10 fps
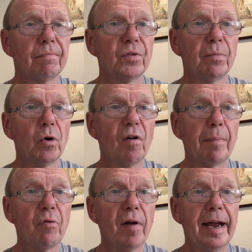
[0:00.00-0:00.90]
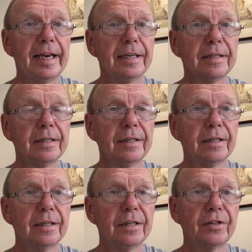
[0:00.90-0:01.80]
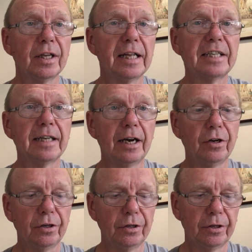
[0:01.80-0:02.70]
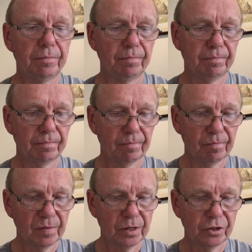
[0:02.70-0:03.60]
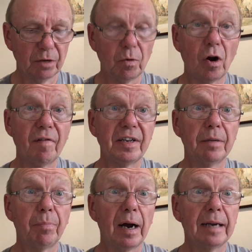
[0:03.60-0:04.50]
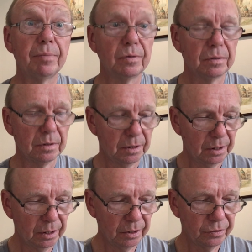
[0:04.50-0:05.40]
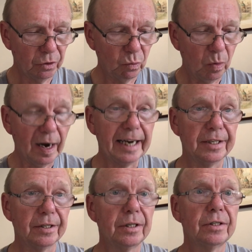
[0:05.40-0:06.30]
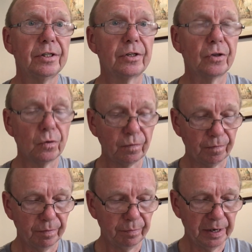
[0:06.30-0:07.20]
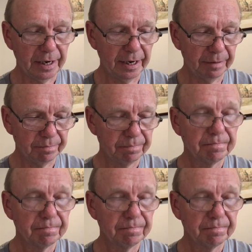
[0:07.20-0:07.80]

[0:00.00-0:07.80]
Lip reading: The more I prayed, the less I heard. The more I read the Bible, the wider the gulf became.